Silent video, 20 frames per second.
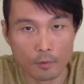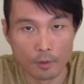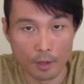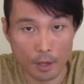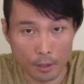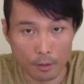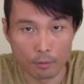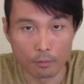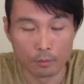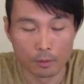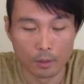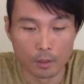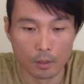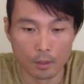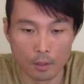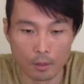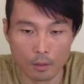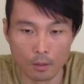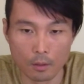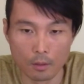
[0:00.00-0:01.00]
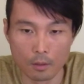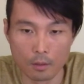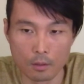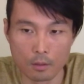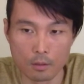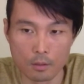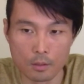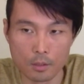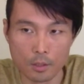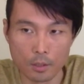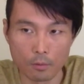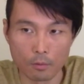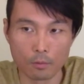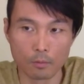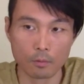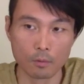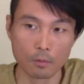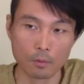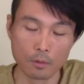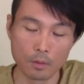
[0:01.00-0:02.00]
thank you.
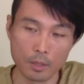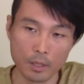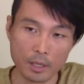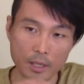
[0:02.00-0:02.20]
So